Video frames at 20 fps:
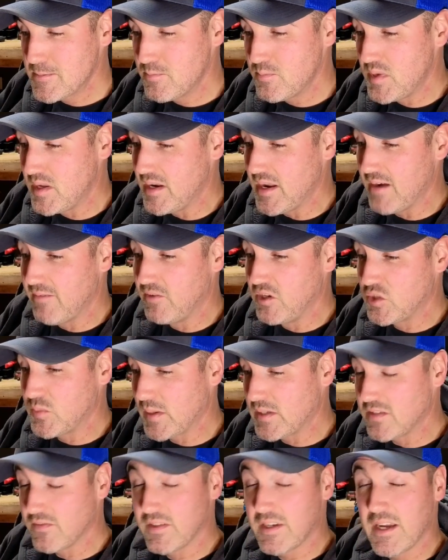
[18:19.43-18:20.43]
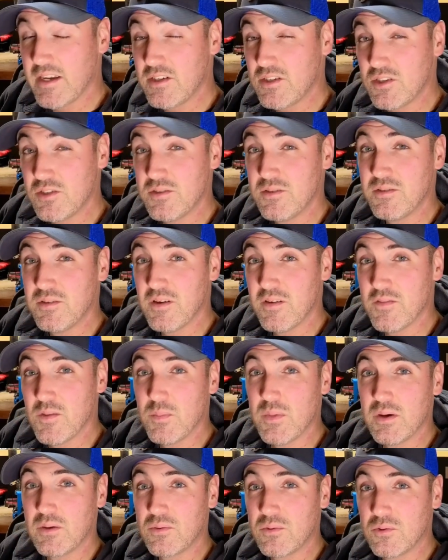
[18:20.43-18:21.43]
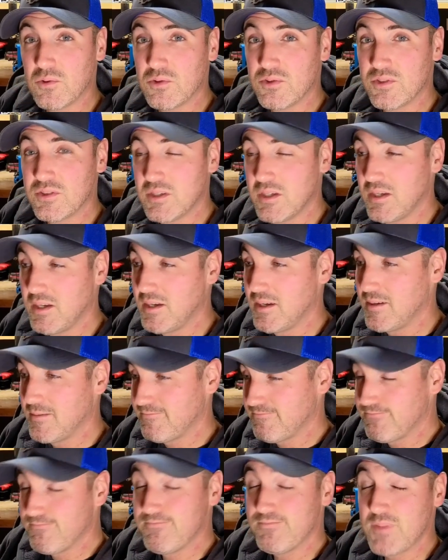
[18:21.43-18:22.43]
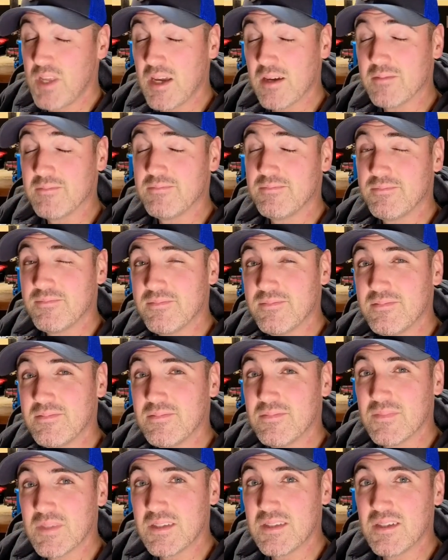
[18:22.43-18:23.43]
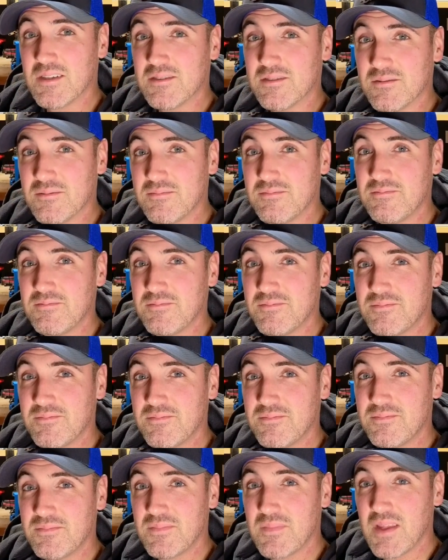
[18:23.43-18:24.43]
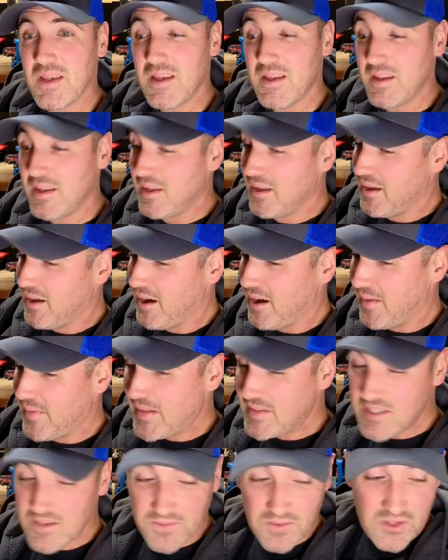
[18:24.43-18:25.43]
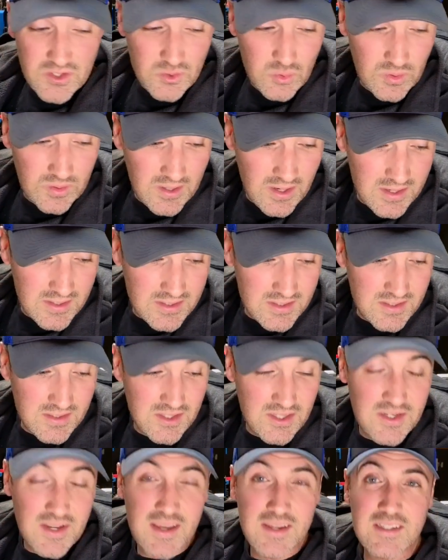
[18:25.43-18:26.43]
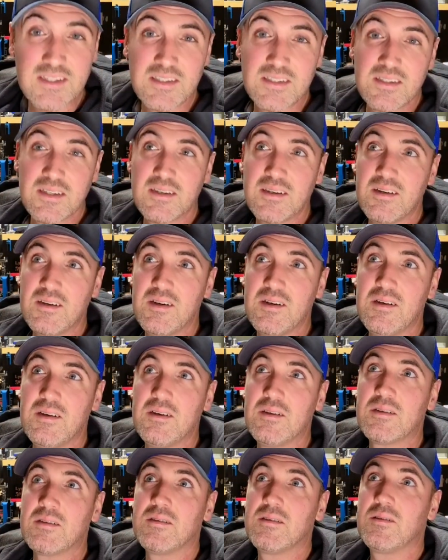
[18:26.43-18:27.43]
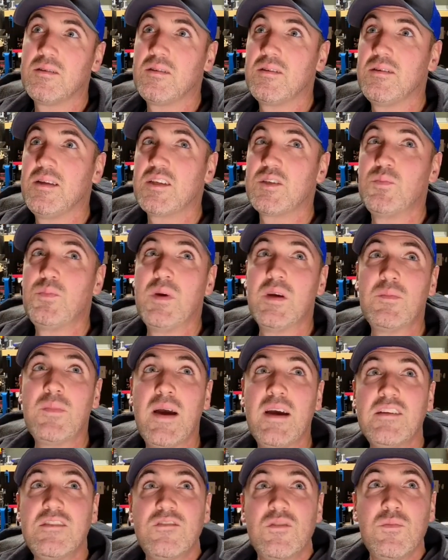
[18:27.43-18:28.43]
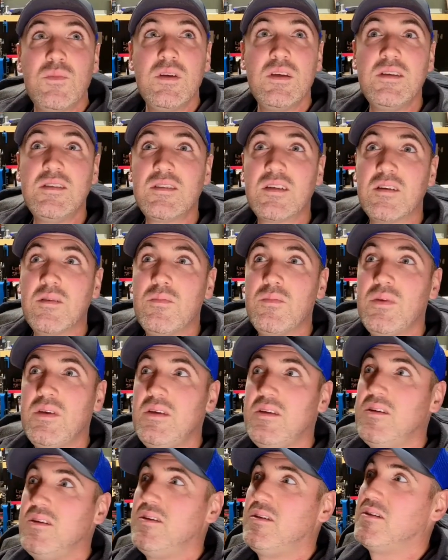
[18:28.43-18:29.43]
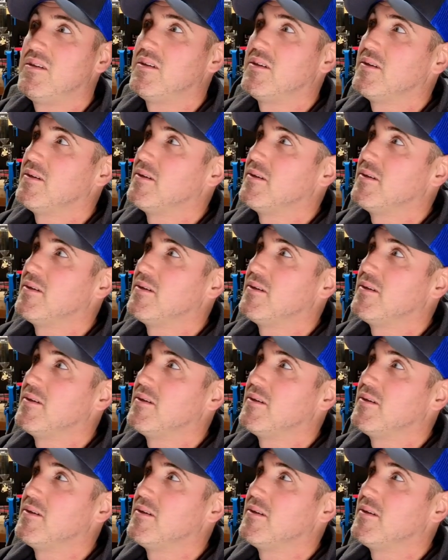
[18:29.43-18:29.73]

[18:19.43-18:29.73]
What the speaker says: meet every specification of the bug rules? Yeah, it does. That's it for this one, guys. The next big match for me is going to be